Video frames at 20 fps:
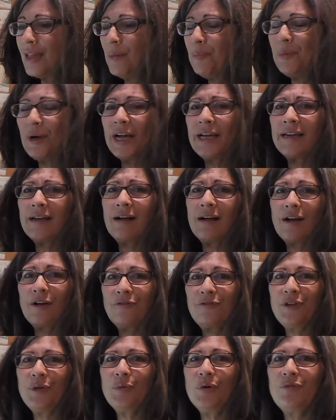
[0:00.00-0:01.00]
But
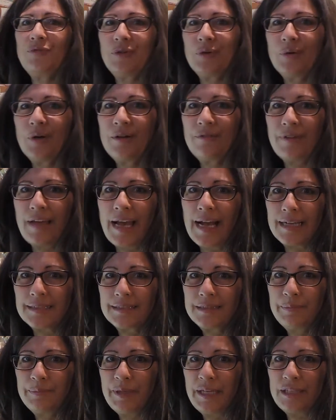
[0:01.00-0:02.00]
a few of you have
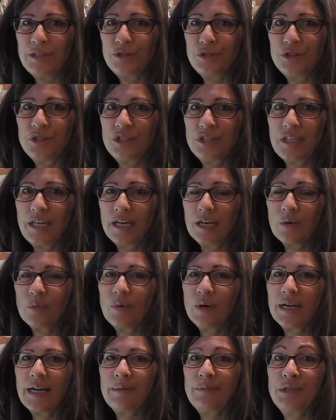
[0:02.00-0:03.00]
asked me to share
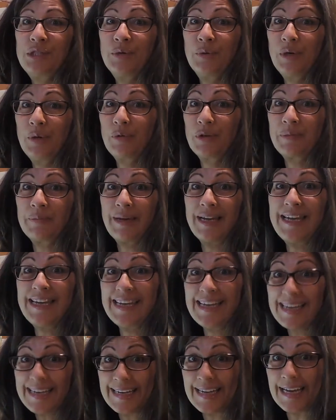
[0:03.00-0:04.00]
what I'm doing with my
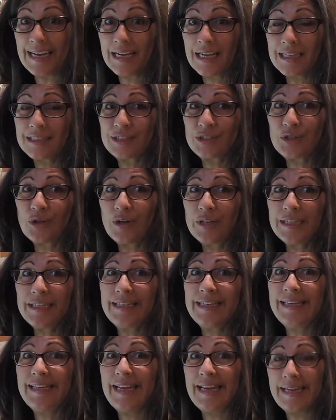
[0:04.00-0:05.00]
knitting. I started
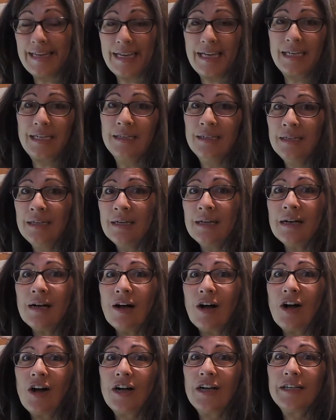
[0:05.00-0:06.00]
knitting
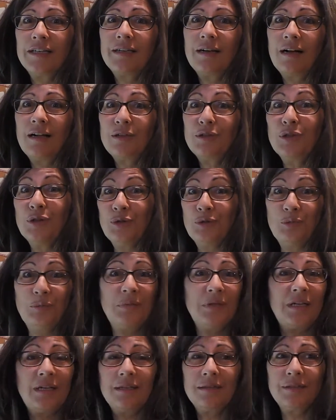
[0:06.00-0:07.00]
on a
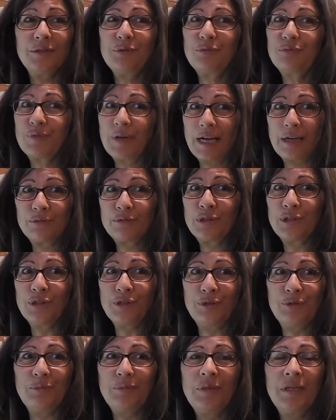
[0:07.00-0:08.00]
loom, a little round
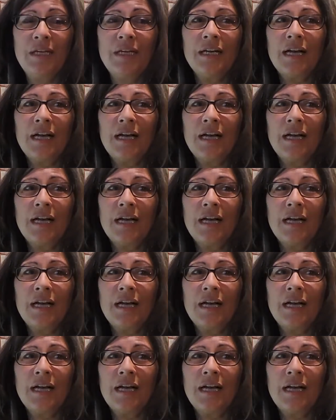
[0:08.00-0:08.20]
loom.